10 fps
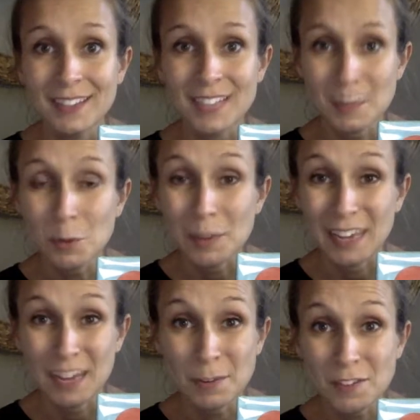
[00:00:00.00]
Some will be
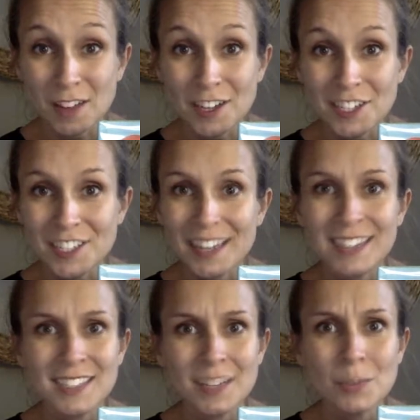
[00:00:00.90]
camouflage,
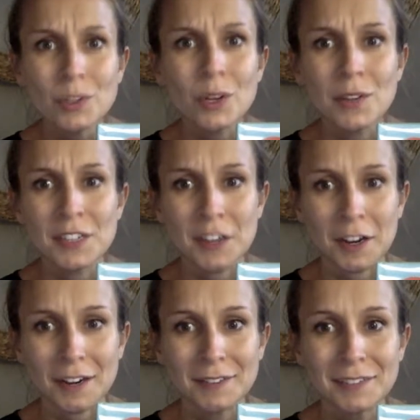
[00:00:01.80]
and some will glow in the
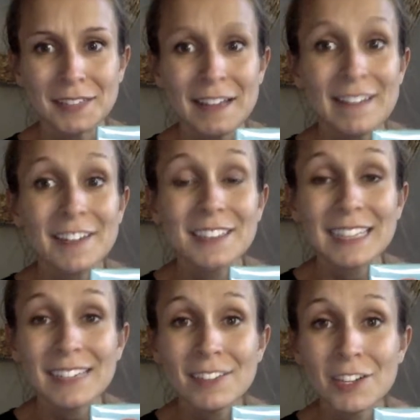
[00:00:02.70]
dark. There's
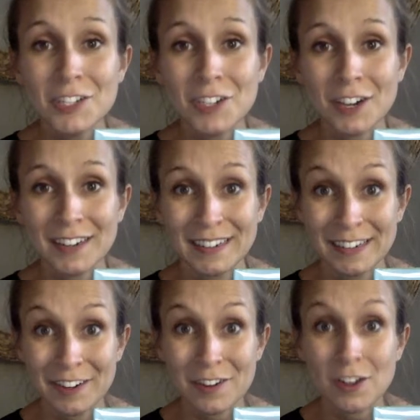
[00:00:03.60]
even a shark in
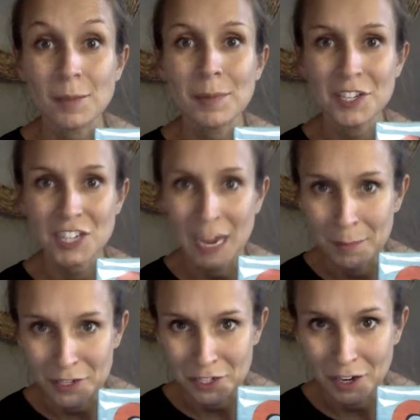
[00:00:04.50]
here called a
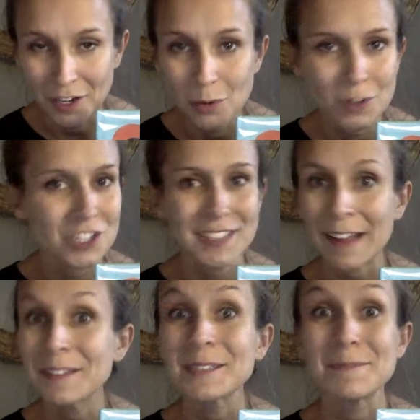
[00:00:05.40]
pajama shark, which
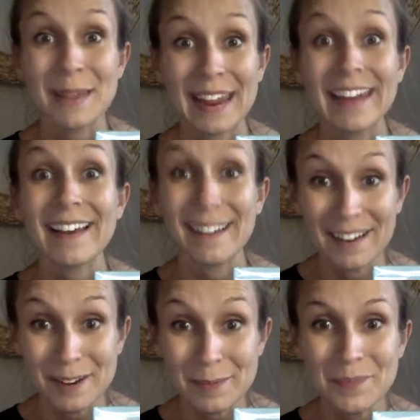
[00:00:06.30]
sounds made
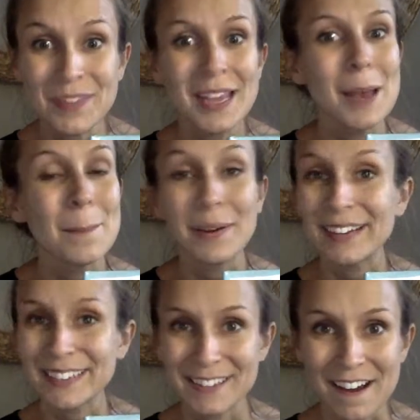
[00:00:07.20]
up, but
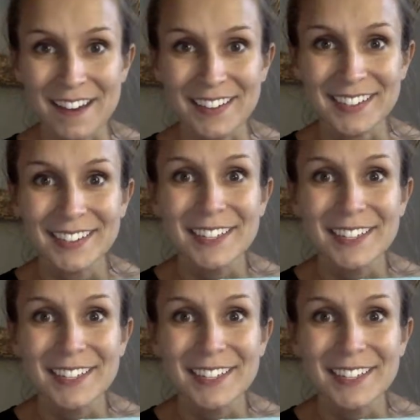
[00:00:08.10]
it's not.